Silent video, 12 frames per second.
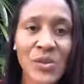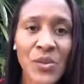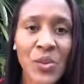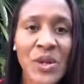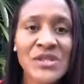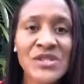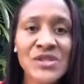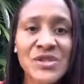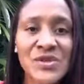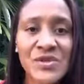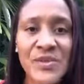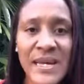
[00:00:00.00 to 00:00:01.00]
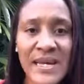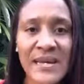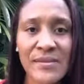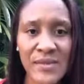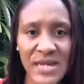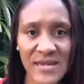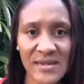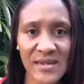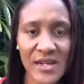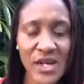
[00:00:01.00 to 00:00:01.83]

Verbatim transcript: what do you make it mean?